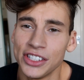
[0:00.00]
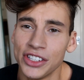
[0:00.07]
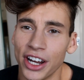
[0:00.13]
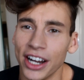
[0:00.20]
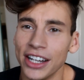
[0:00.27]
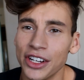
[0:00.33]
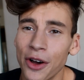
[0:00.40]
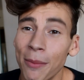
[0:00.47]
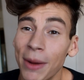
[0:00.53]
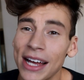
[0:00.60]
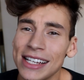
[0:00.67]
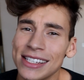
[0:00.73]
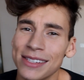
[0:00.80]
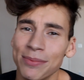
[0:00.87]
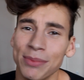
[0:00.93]
Sorry, don't
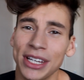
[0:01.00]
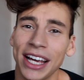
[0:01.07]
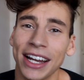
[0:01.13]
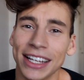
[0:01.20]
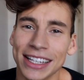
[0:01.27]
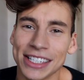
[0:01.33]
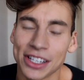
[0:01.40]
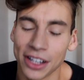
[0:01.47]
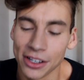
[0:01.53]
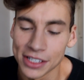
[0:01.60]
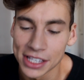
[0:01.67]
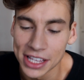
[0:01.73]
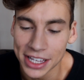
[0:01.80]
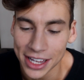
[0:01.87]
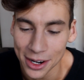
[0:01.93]
mind me getting this
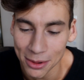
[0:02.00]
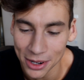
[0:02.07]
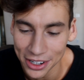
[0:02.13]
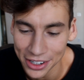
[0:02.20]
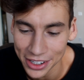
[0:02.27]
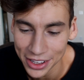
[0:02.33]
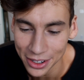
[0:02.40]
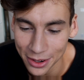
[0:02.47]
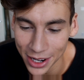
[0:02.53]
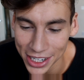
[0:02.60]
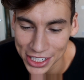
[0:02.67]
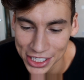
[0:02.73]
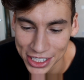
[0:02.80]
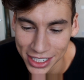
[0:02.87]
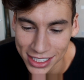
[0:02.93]
close to the camera to read the
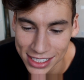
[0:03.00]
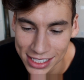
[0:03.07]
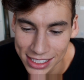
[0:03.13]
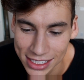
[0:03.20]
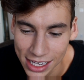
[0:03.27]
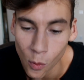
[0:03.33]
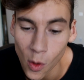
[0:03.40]
questions.